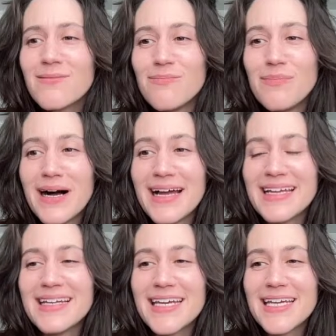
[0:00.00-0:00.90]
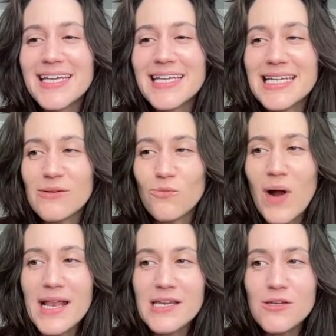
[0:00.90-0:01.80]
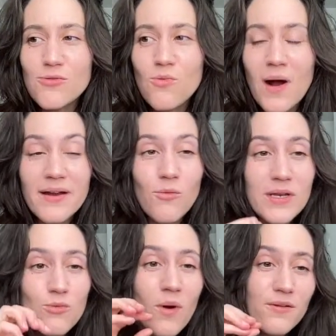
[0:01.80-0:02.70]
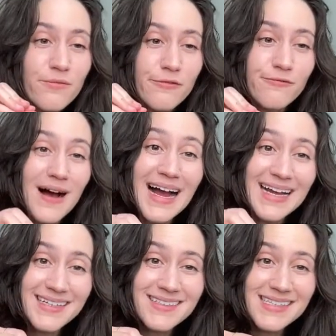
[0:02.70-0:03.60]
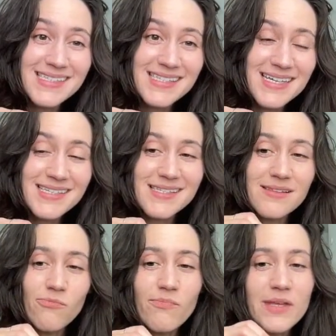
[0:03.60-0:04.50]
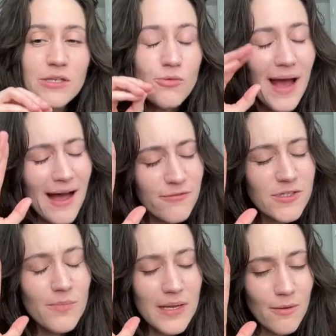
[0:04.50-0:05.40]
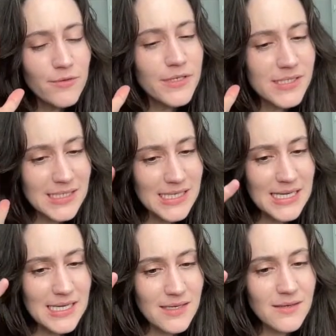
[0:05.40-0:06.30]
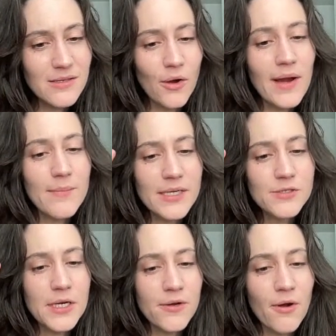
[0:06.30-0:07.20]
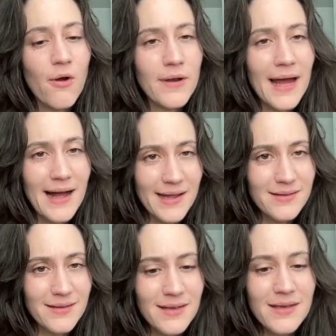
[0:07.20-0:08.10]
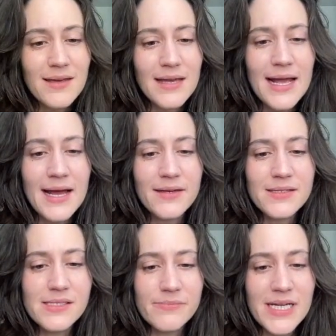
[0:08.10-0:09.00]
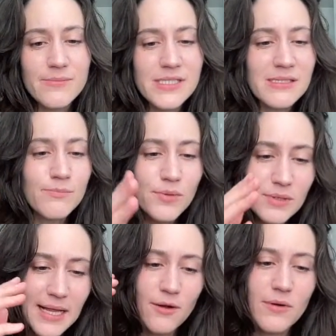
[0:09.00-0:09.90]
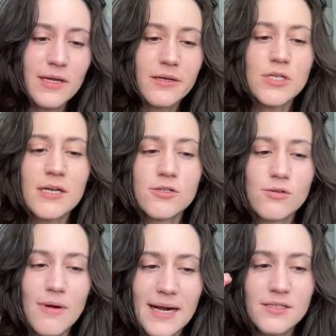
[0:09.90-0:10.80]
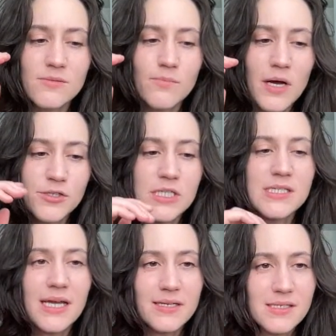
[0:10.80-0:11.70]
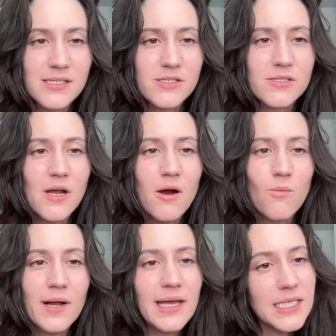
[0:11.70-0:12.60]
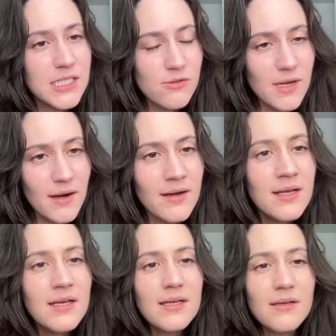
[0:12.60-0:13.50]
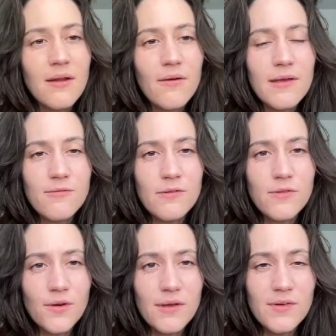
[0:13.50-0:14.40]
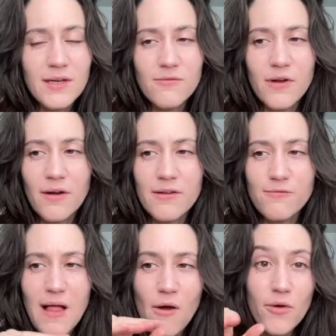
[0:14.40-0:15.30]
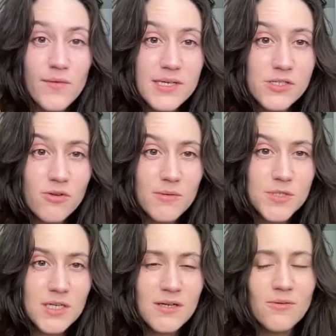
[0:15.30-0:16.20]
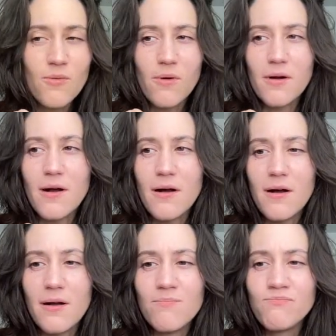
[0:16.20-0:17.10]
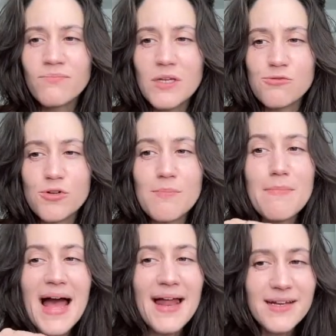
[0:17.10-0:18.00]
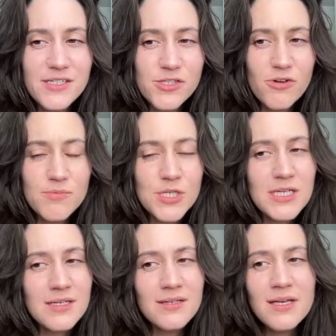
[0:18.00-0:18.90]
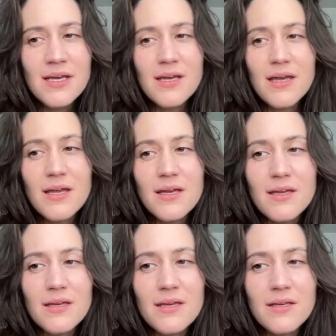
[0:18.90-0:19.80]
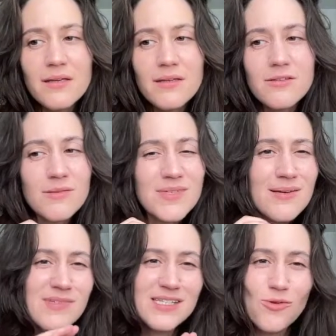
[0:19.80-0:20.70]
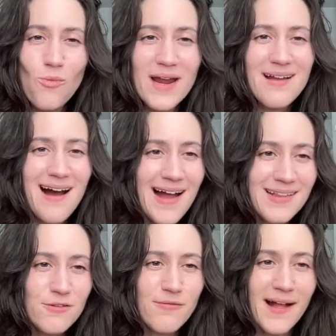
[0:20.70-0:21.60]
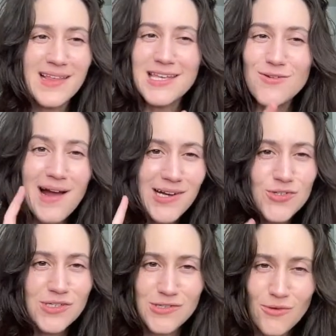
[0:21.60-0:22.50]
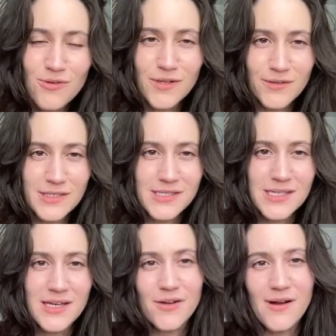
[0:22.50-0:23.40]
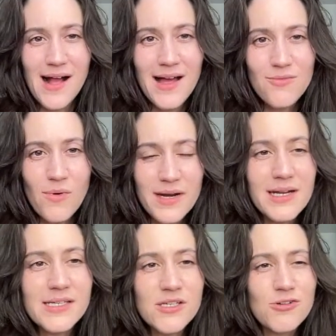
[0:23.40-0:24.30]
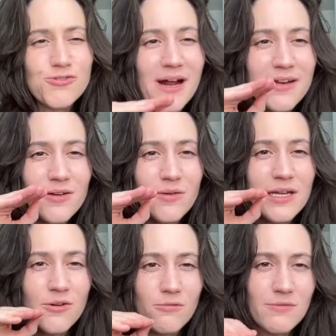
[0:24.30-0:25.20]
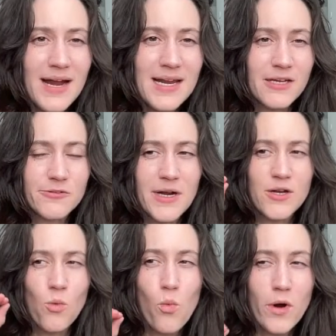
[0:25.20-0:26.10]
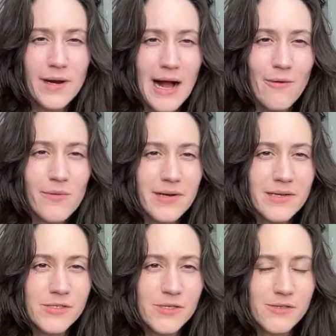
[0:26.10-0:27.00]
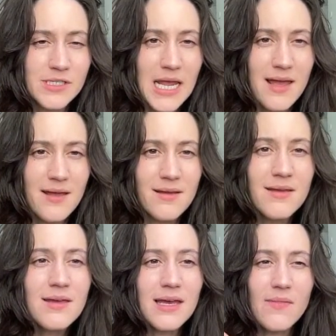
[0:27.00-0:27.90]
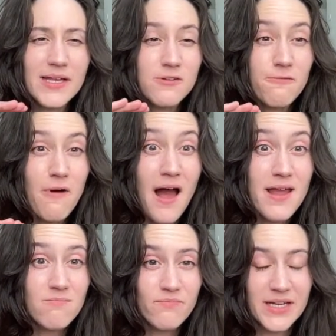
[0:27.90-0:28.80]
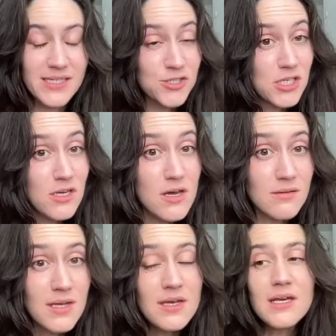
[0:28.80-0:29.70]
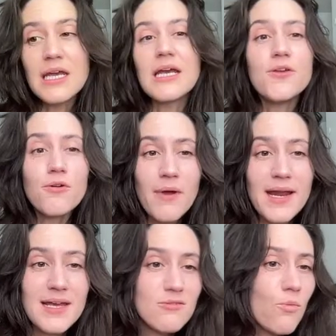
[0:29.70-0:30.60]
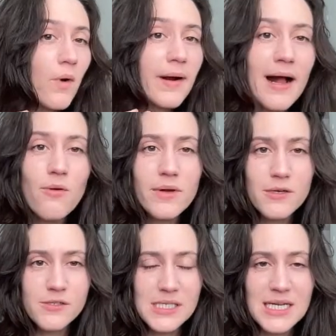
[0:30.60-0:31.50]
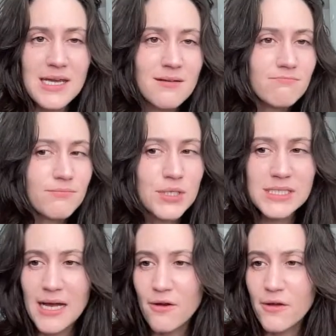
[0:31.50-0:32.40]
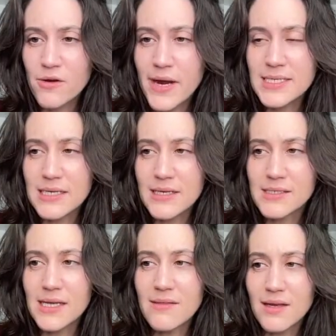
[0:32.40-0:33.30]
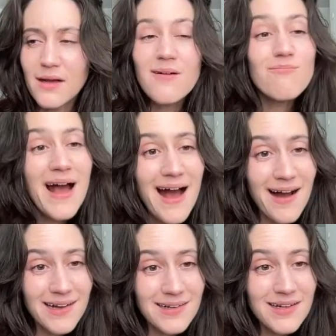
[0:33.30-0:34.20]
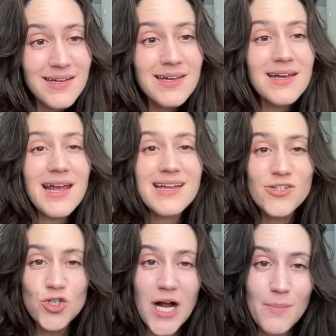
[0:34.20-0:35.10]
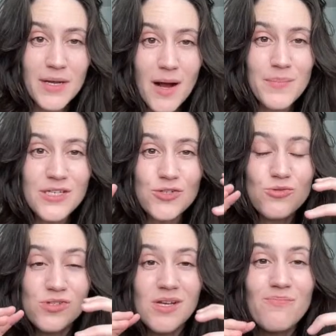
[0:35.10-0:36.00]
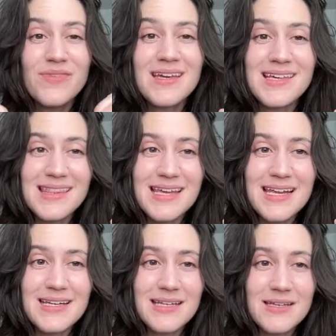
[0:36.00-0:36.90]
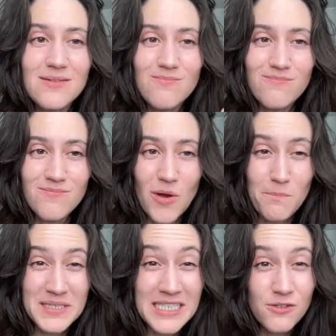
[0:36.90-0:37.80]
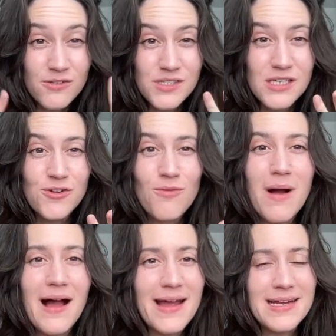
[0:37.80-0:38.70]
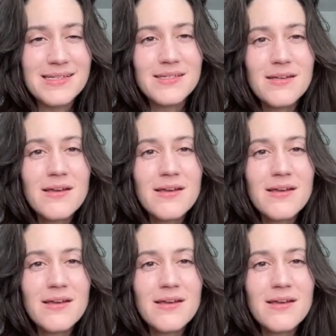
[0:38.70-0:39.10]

but when you want to refine these things, you have to be able to see your image in your own head. And sometimes simple language and direct, punchy sentences are what gets you there. You know, if you're giving a very flowery description or a dramatic description, sometimes that's a way to hide the fact that you actually don't clearly see in your head what it is. And you're trying to, in your writing, you're trying to work out what it is you're seeing. And that's fine. That's actually good. In your writing, work out what you're seeing, put down all your ideas, and then come back and chop it up into something that appears in your mind